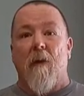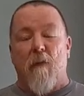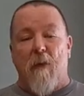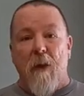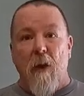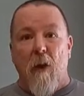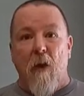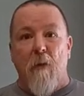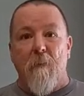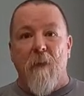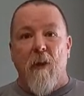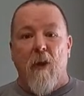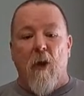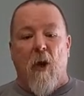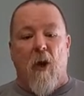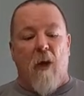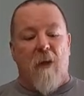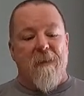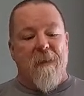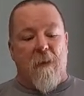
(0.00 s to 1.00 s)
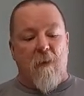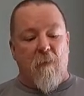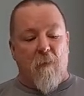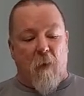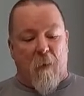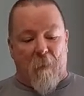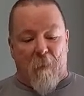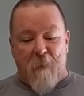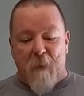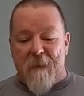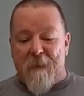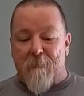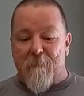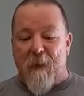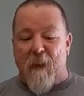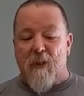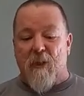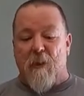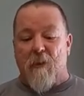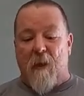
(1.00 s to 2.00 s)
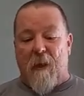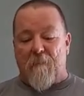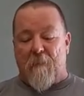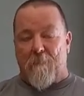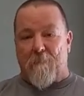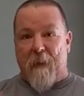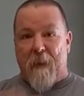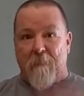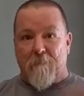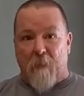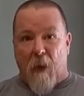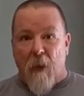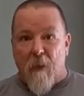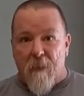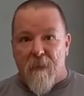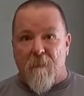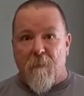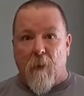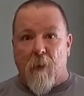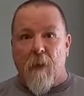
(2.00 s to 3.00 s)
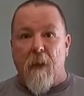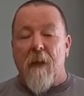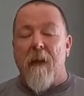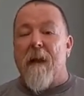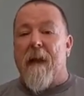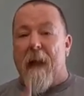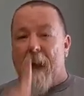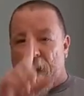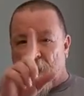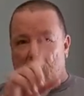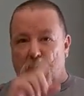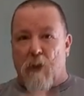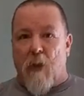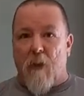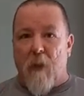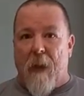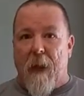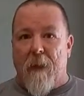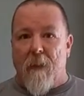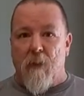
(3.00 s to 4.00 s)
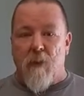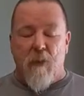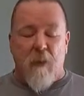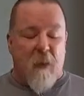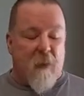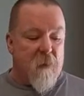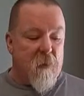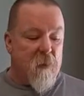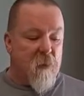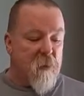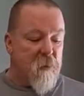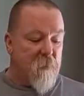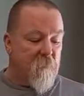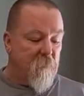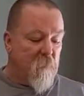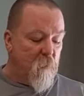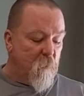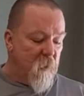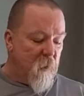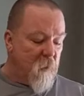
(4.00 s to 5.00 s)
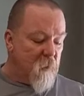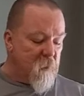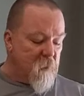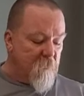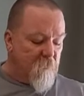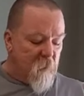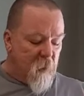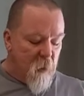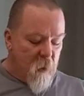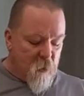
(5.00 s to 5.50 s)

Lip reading: rehoming cards and you've got this much and you have a big box full, I'll show you how to do that in just a few minutes.